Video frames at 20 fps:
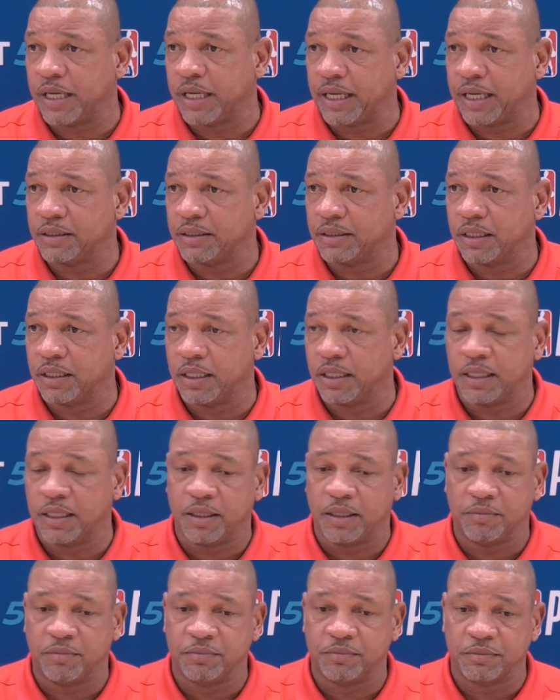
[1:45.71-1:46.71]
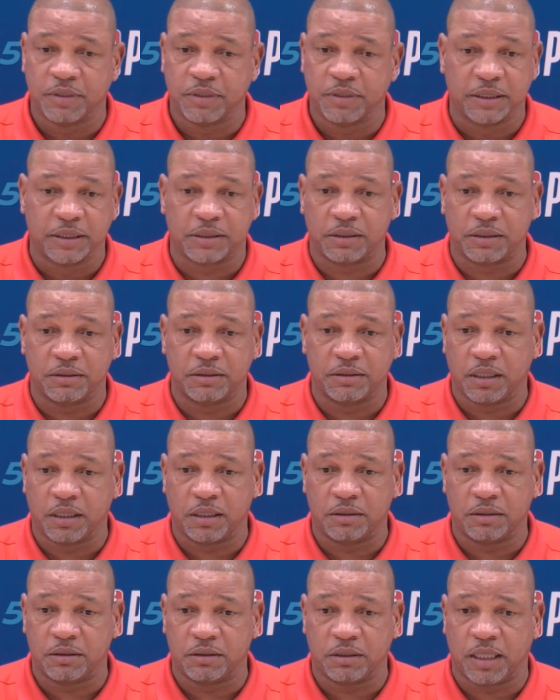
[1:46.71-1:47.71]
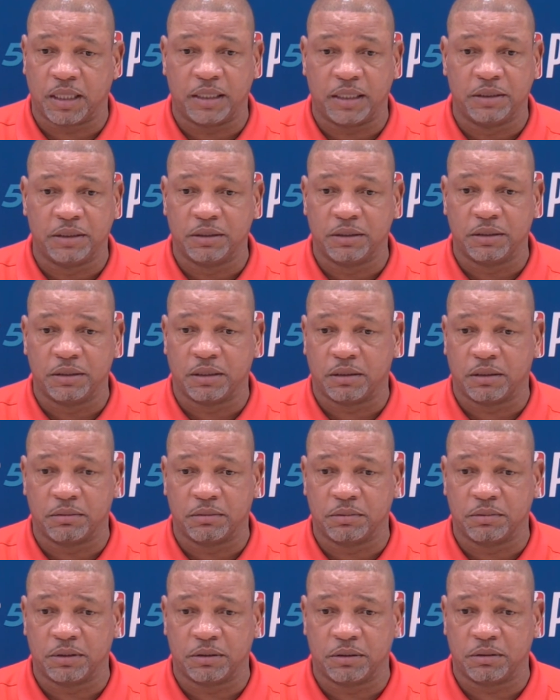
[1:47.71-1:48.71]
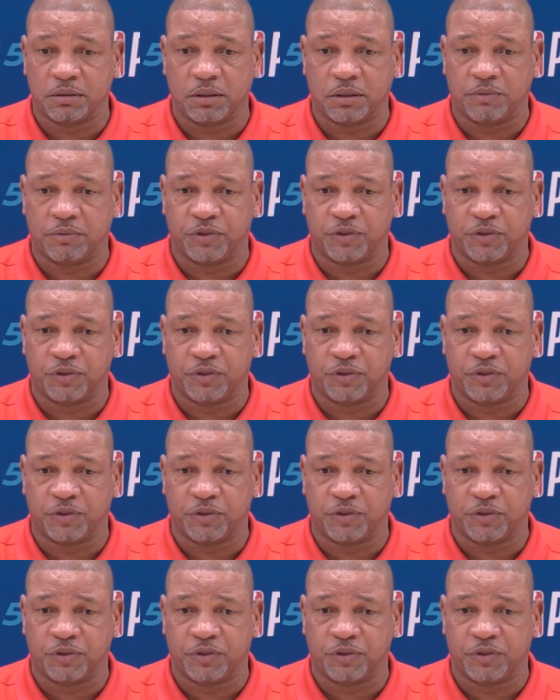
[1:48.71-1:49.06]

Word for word: We know that. Um, listen, uh, I didn't, you know,